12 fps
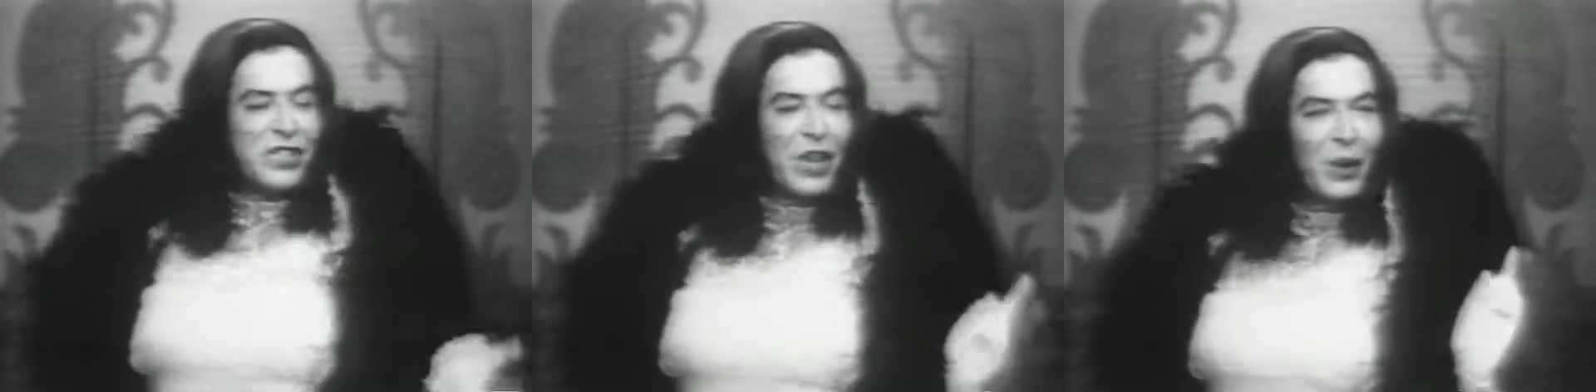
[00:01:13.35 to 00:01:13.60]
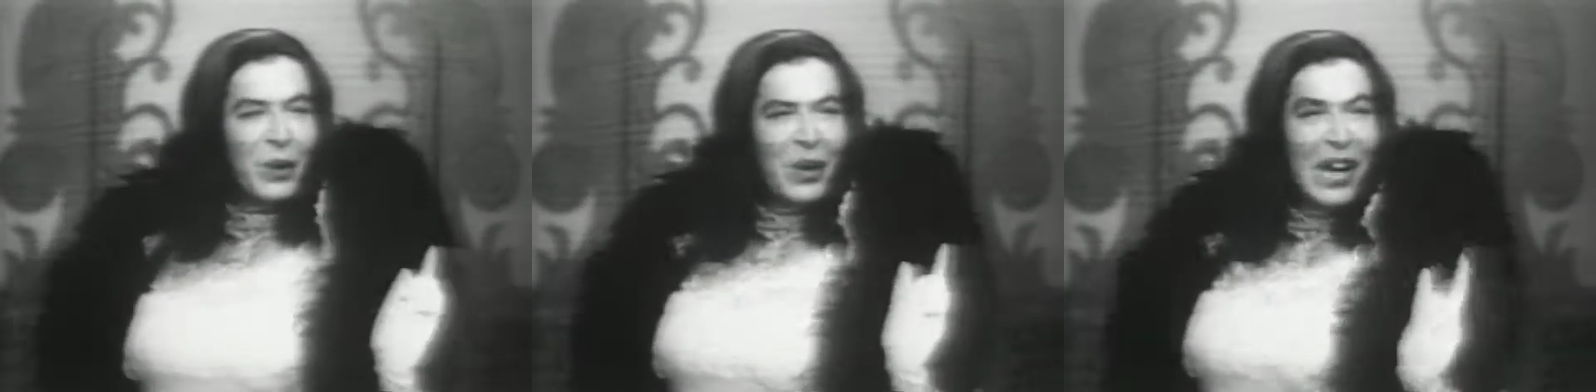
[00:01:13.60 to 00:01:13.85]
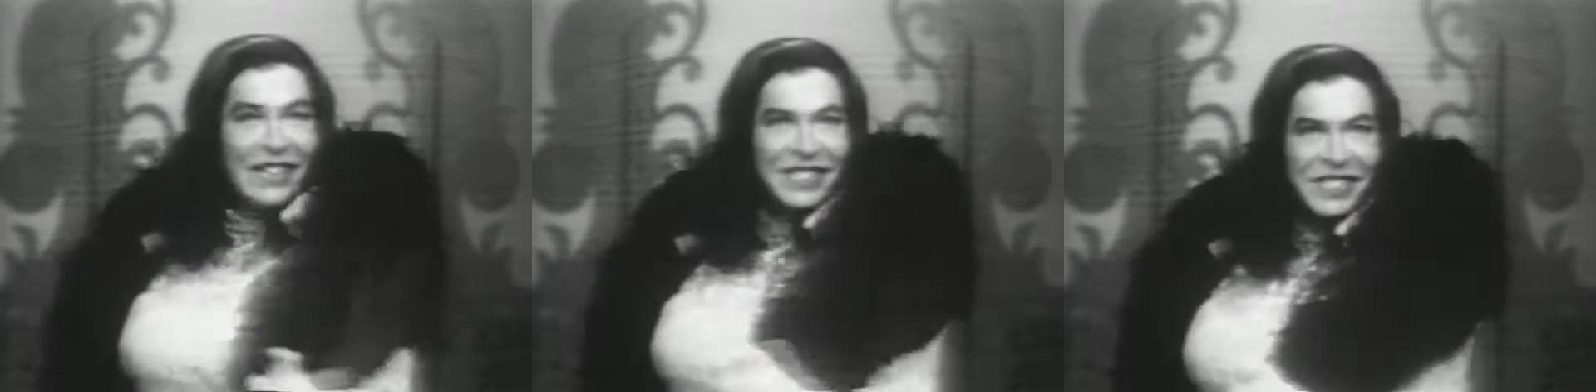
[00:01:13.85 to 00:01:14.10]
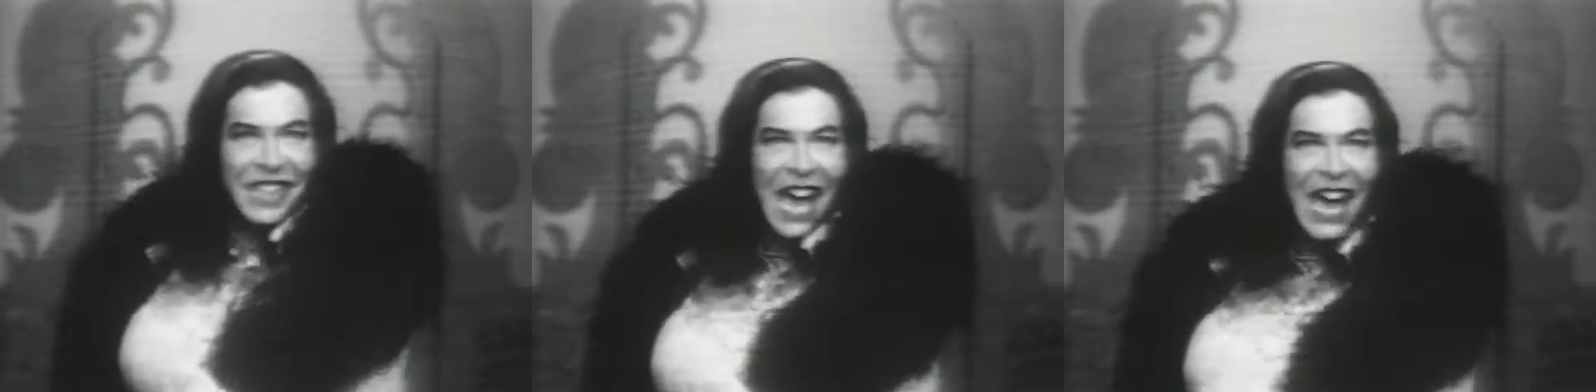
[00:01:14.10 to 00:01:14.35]
So
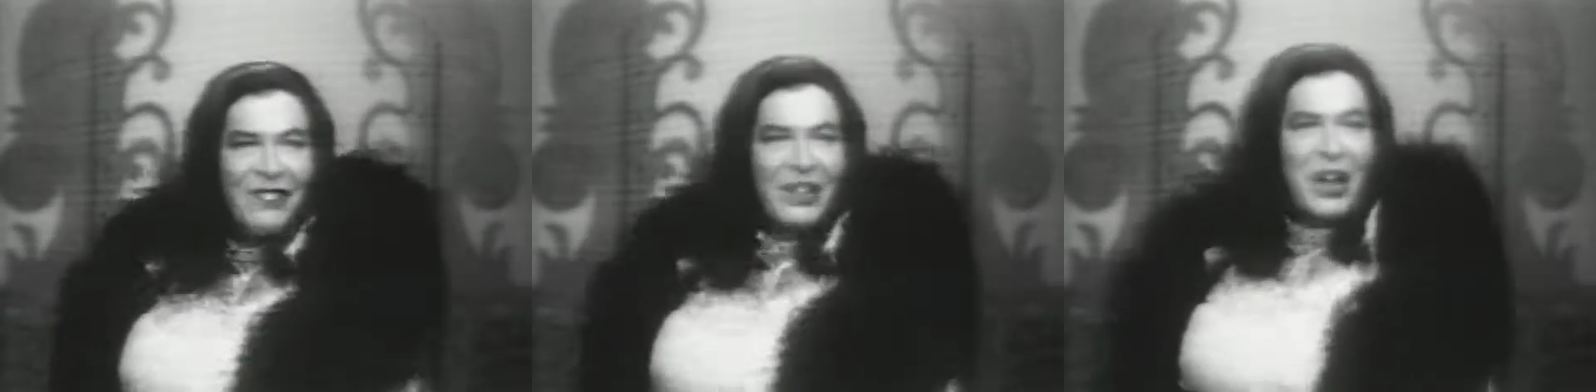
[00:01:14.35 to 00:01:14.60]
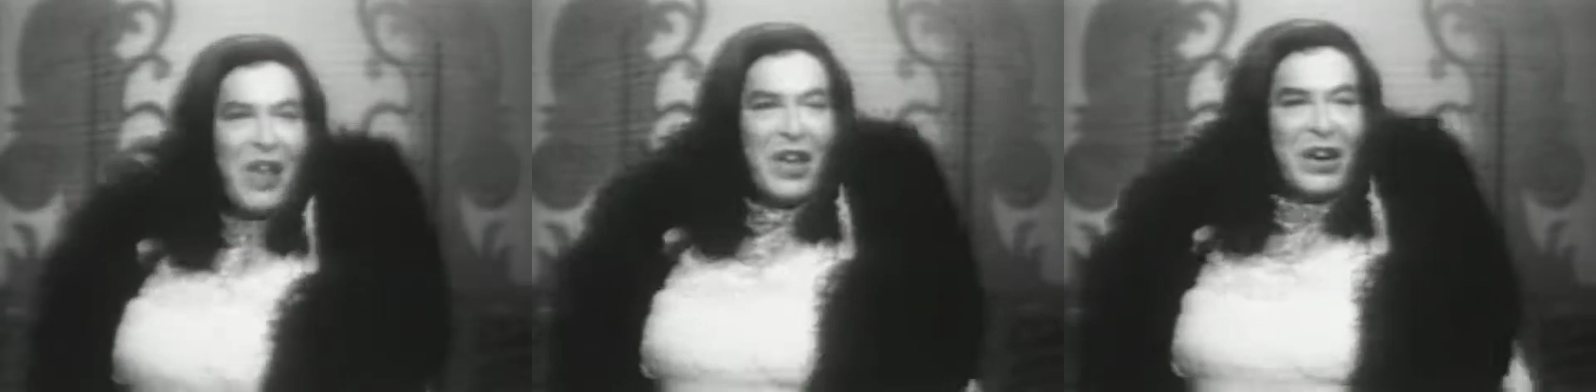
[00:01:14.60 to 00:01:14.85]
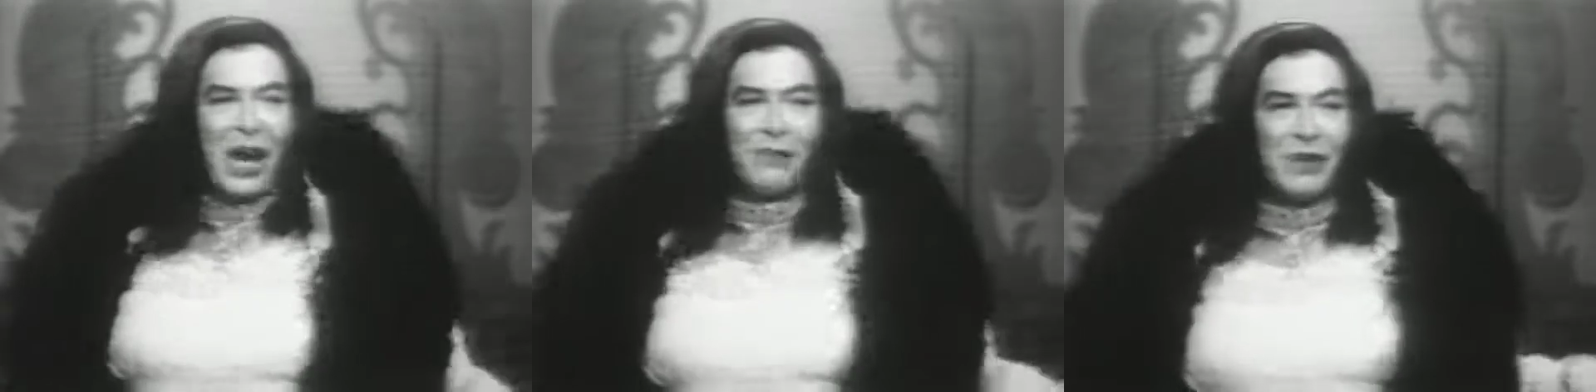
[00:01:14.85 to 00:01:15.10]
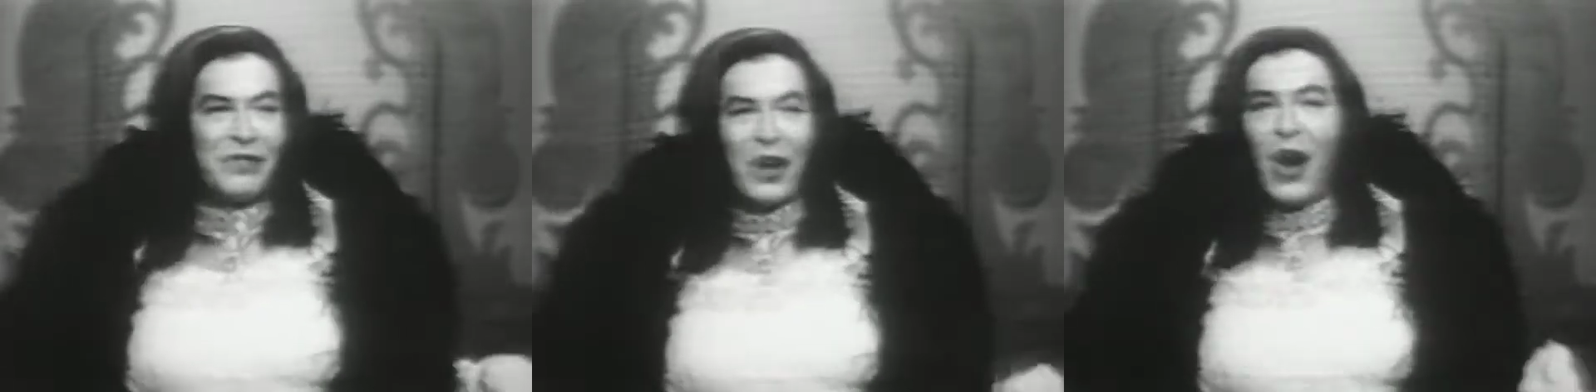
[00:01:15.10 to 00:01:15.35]
let's have another
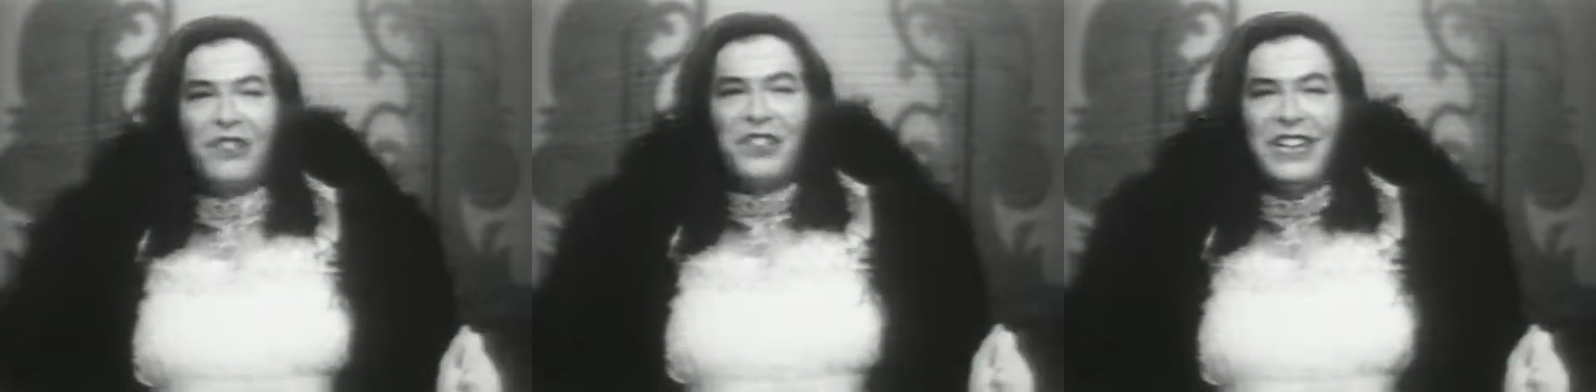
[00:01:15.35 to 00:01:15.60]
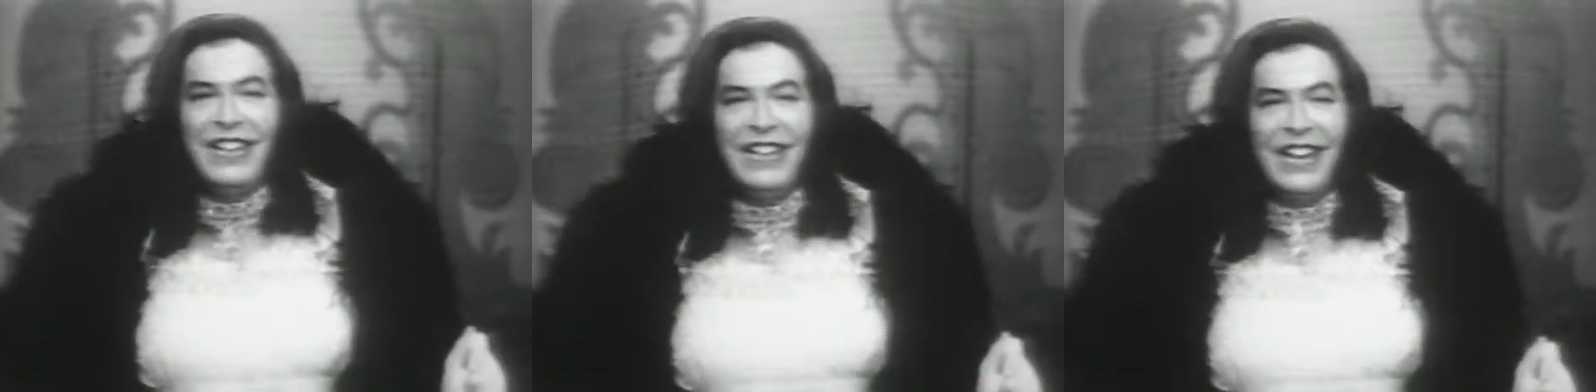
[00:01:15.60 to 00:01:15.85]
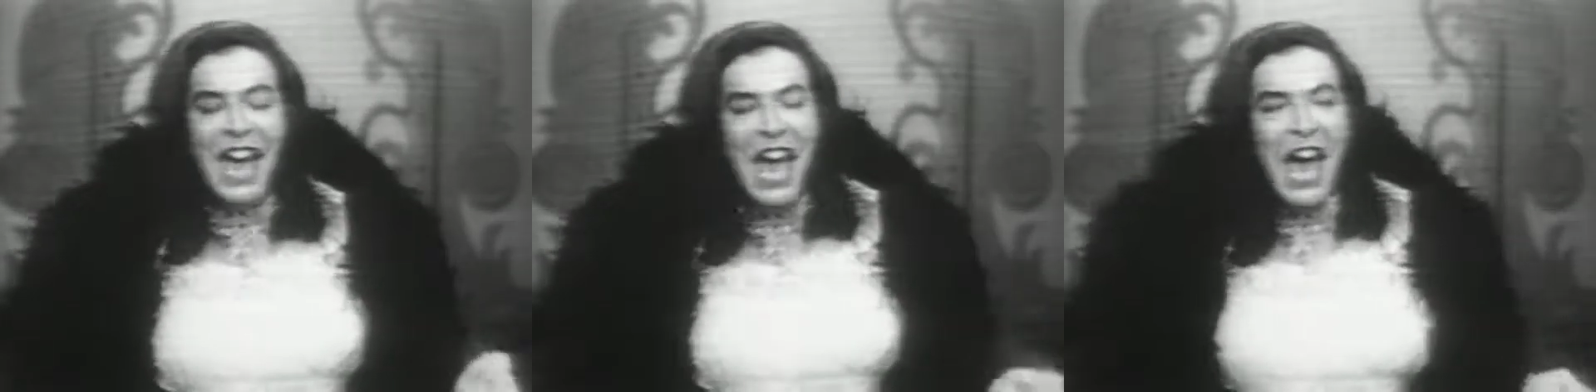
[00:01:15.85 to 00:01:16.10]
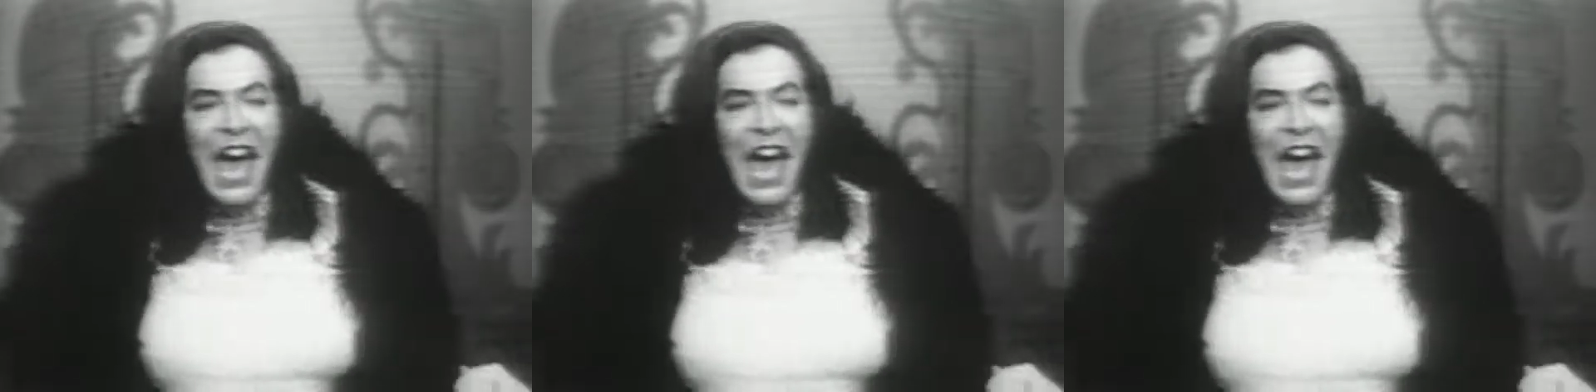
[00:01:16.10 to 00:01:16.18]
cup of coffee